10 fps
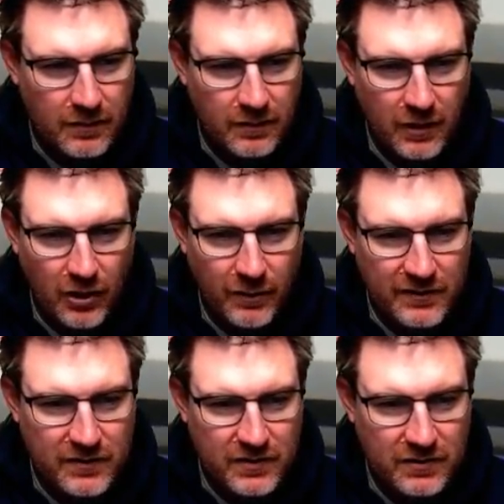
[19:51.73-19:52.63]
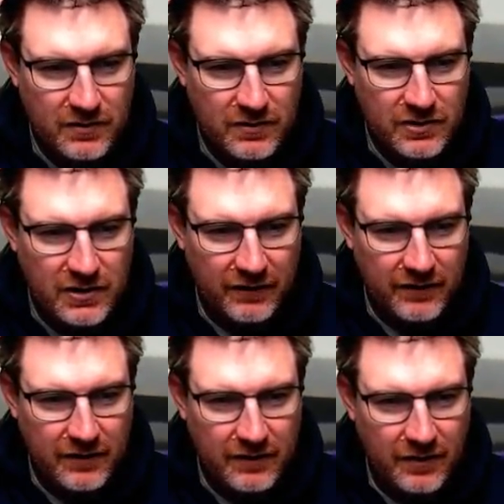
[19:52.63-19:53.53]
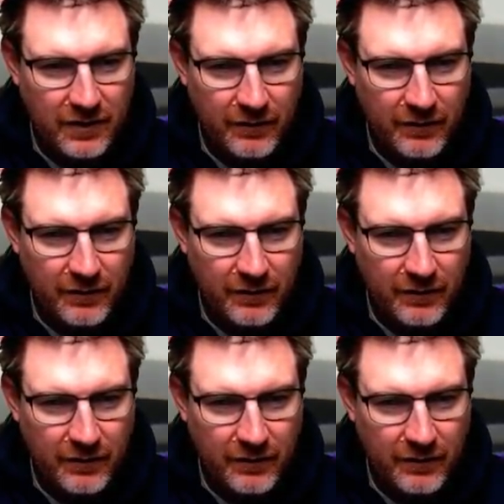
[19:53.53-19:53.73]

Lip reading: No, he's... just... Oh, no,